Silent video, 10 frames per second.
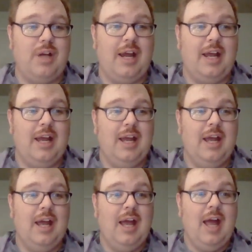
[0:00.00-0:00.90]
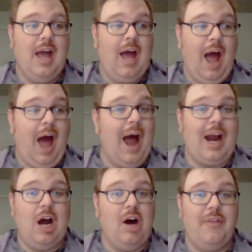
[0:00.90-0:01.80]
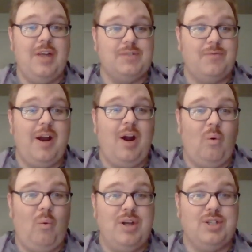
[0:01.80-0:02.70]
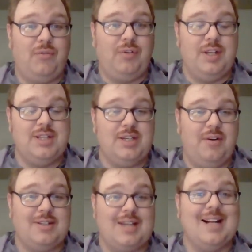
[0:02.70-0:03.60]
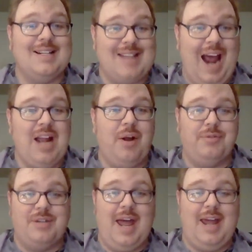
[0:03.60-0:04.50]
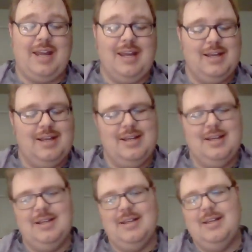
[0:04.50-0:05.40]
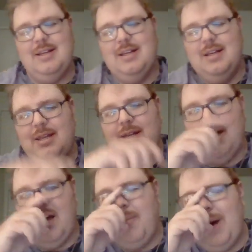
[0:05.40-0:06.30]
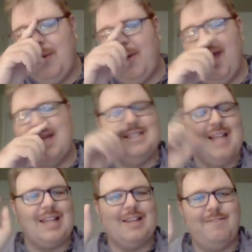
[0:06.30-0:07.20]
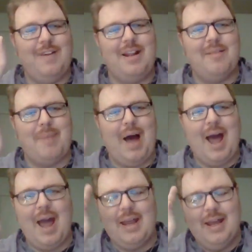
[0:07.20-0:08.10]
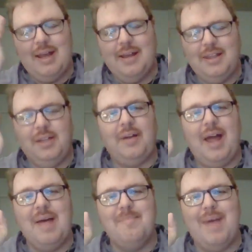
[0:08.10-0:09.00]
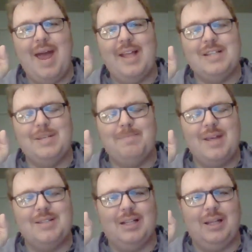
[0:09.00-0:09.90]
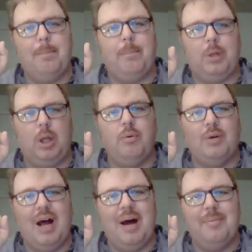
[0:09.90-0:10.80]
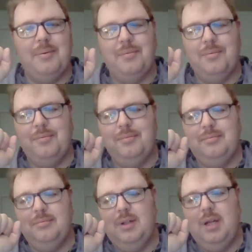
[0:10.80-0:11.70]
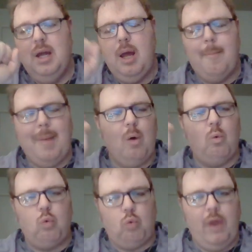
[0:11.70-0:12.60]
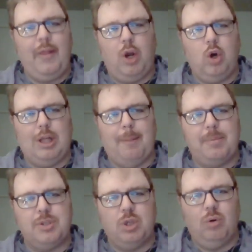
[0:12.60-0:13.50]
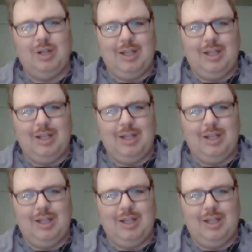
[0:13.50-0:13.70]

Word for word: Like, I call this very original for this series a dino tank. Oh, by the way, it's not defeated by little headband. It's basically blown up. But really cool episode.